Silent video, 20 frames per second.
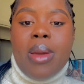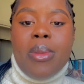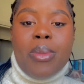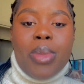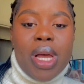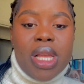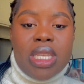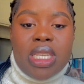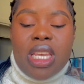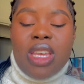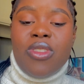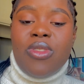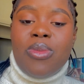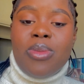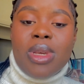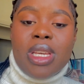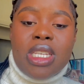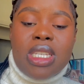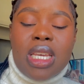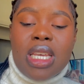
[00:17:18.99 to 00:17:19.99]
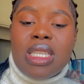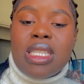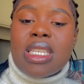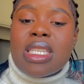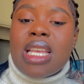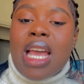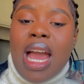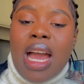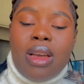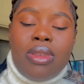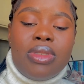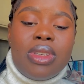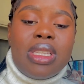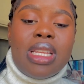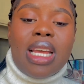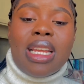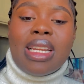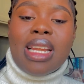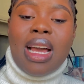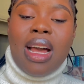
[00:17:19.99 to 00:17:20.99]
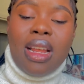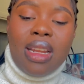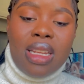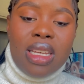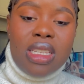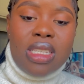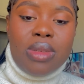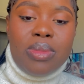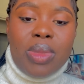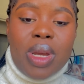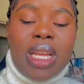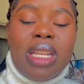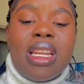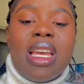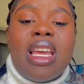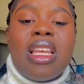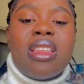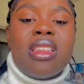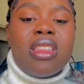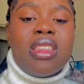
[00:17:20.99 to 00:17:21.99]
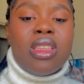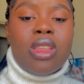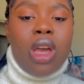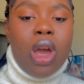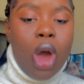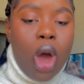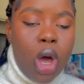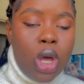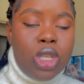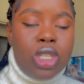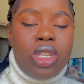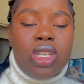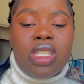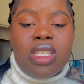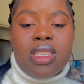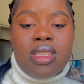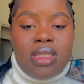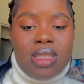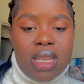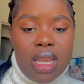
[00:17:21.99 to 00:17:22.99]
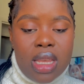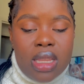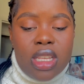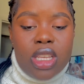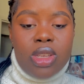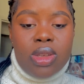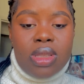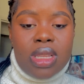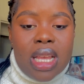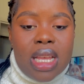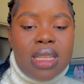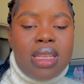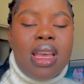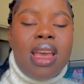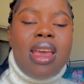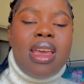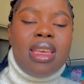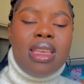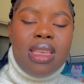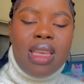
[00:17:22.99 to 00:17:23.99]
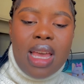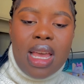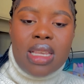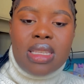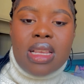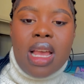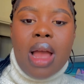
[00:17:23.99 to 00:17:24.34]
But if patient is having an allergy band and also she's telling you that yes,